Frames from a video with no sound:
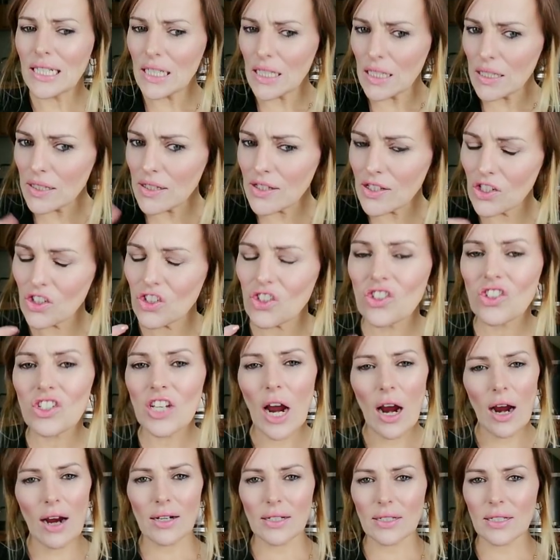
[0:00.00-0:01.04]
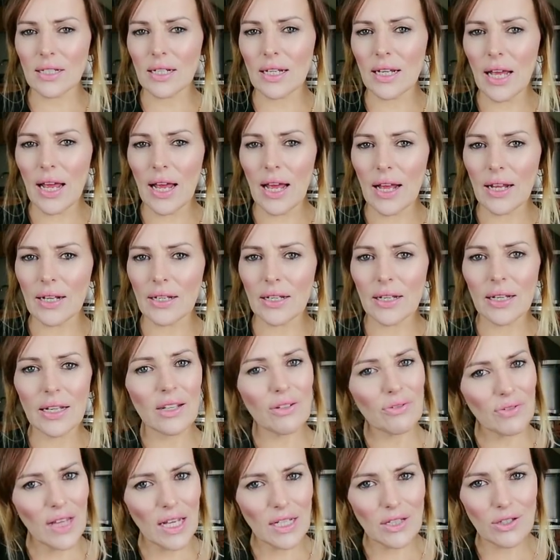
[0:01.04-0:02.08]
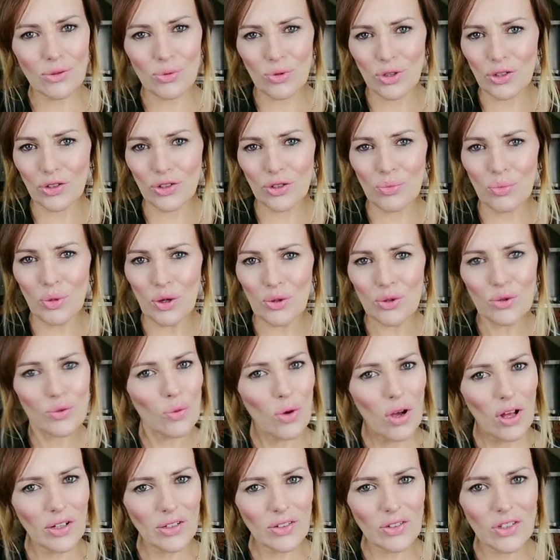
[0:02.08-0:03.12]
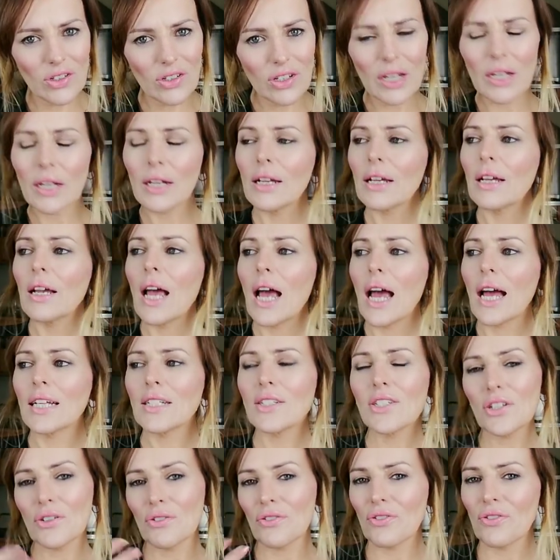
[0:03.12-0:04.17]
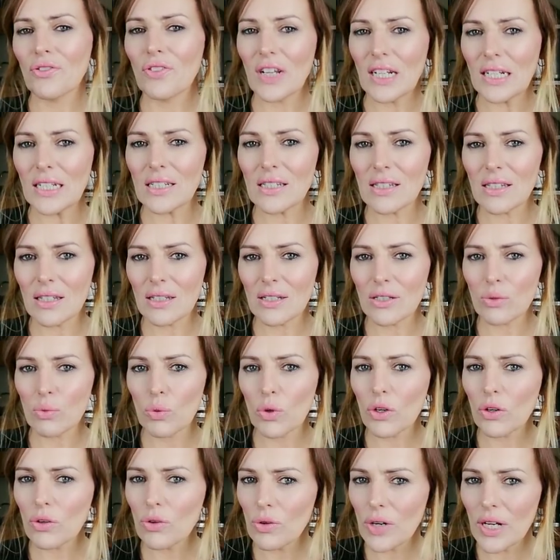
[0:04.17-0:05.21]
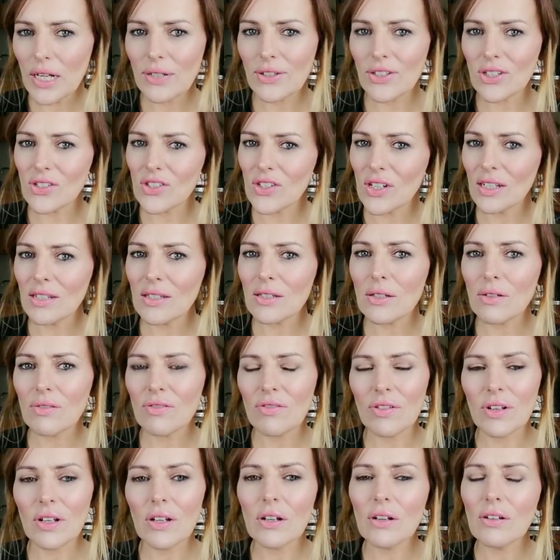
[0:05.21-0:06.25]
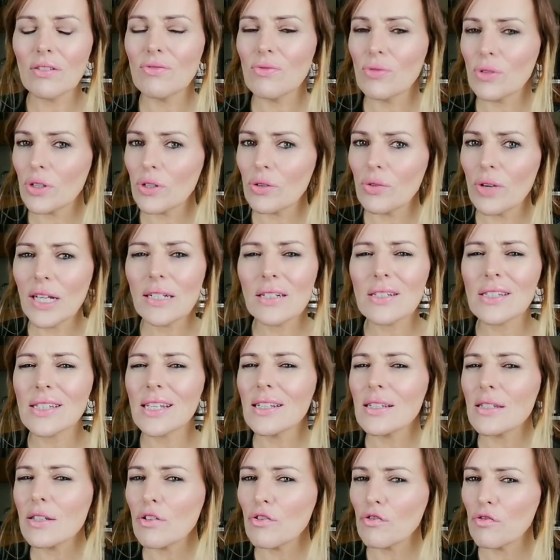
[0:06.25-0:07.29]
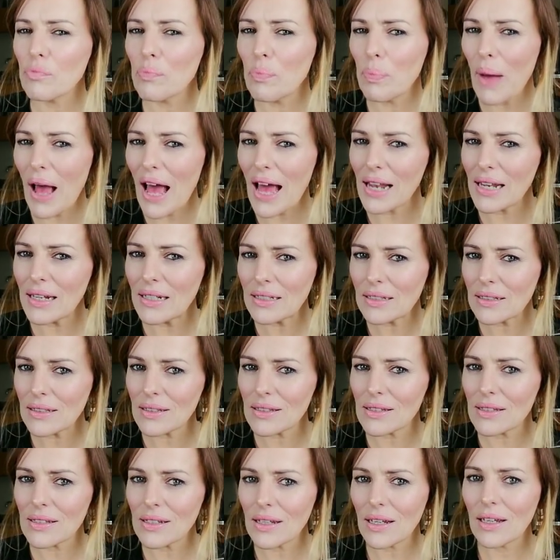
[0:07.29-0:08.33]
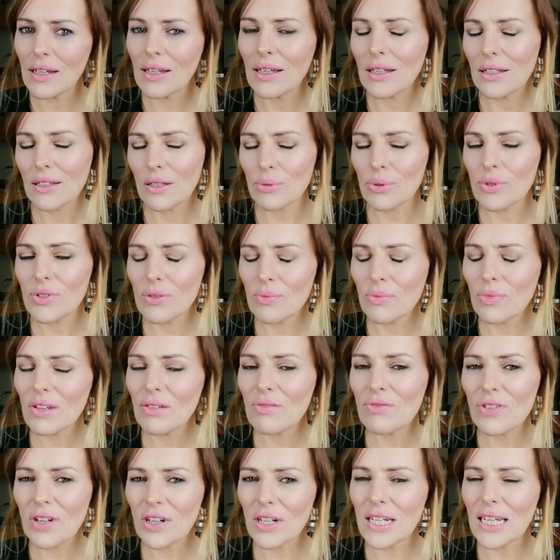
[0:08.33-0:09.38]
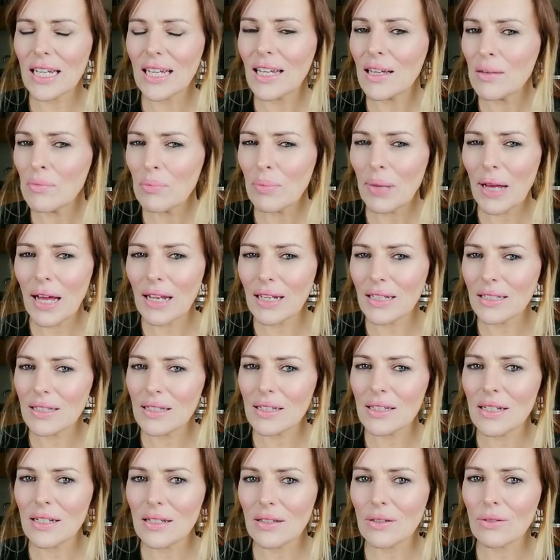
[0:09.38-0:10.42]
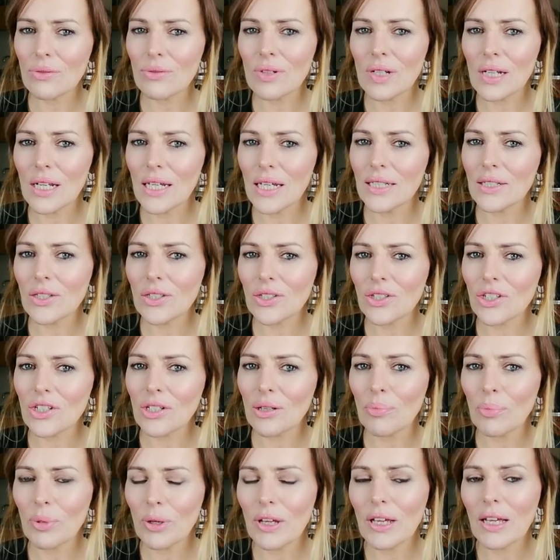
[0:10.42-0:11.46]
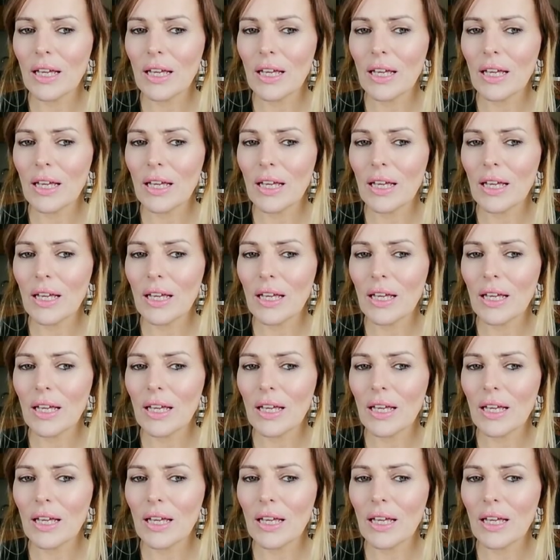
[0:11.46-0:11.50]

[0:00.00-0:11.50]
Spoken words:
to start again, if that's what you both want, and to fix this with a greater sense of love, with a greater sense of balance. There was something very imbalanced in the relationship,